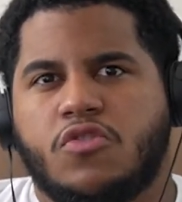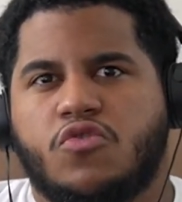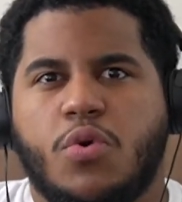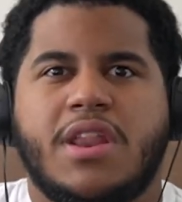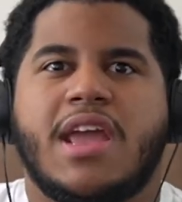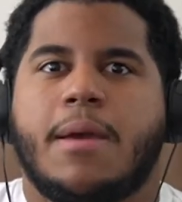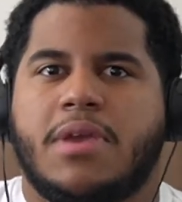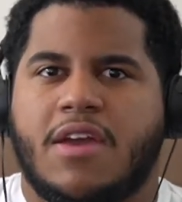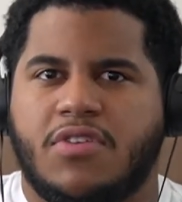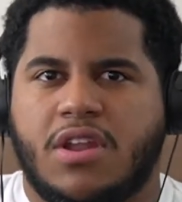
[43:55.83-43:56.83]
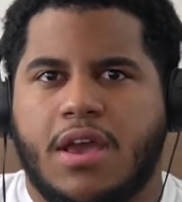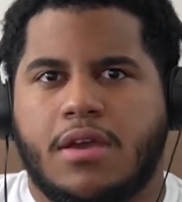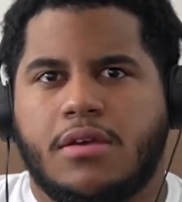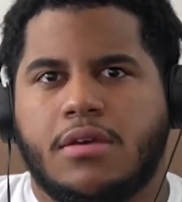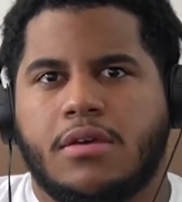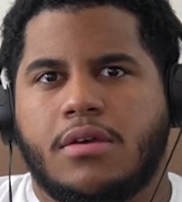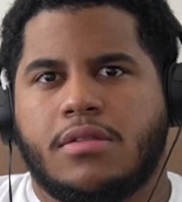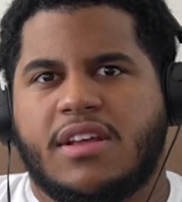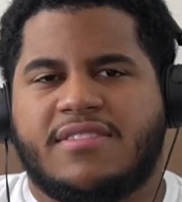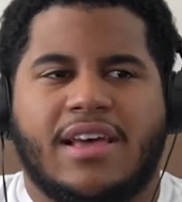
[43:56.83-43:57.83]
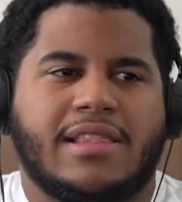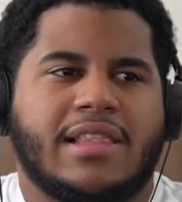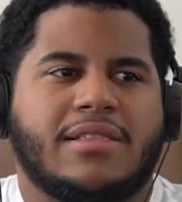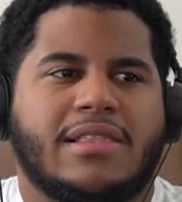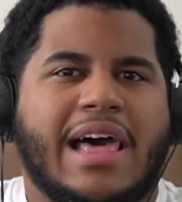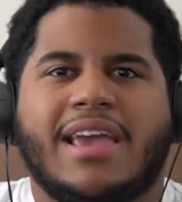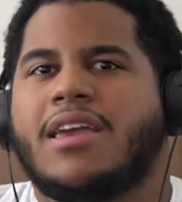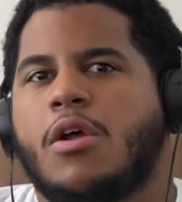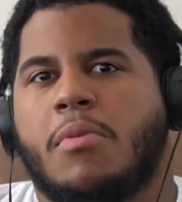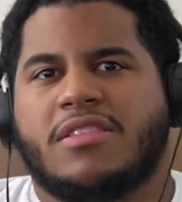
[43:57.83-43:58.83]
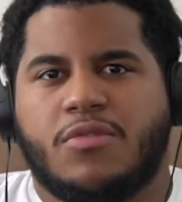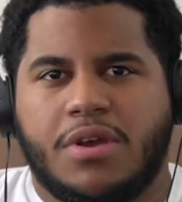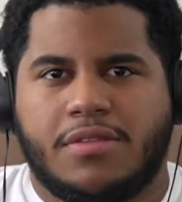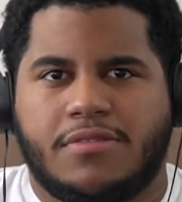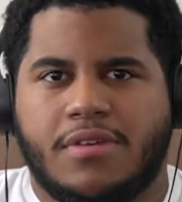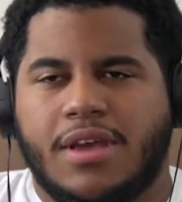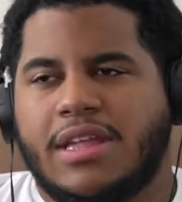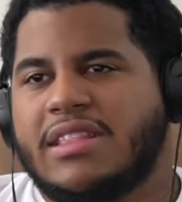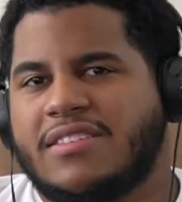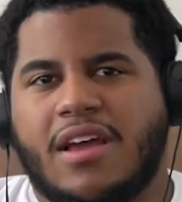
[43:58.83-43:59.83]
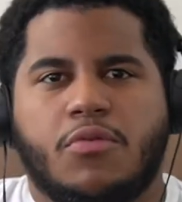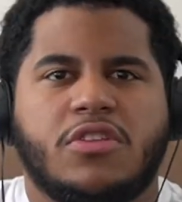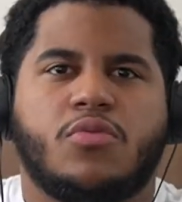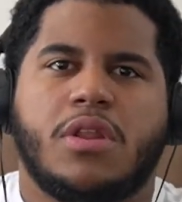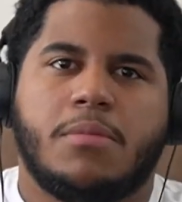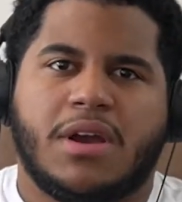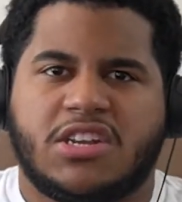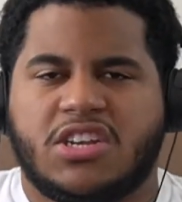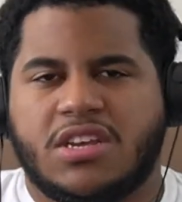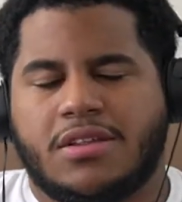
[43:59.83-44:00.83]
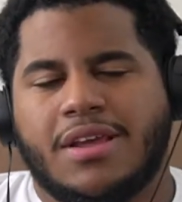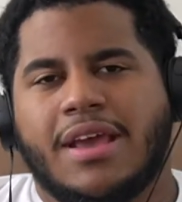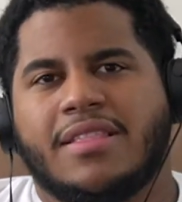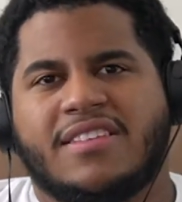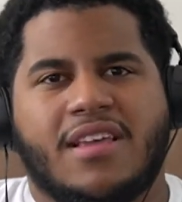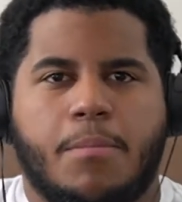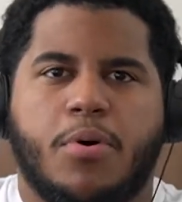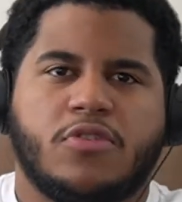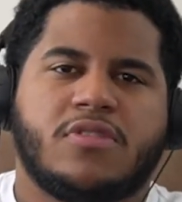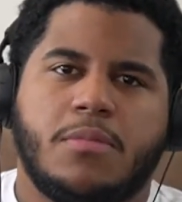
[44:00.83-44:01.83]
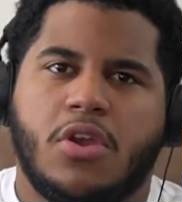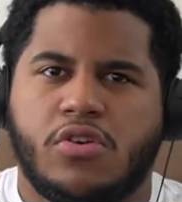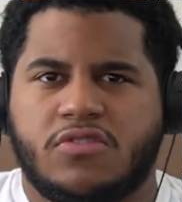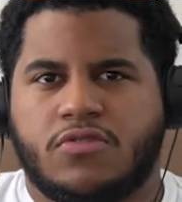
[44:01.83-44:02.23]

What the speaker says: tweeting at me every day. That's not liking on my tweets. That's not retweeting my shit. That's not posting me on his